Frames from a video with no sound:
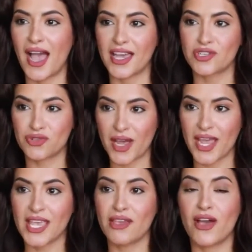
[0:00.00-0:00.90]
I
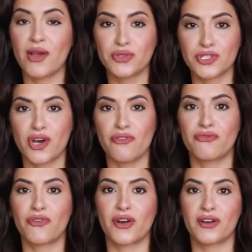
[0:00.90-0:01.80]
try, if I would go
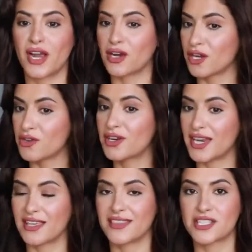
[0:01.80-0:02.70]
for a
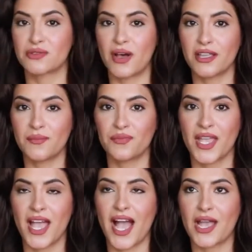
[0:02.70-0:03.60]
look like this one,
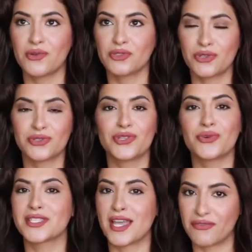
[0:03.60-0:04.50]
I don't
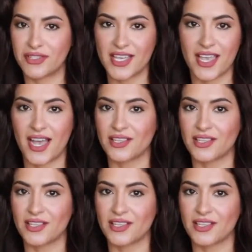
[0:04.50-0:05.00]
do it every day.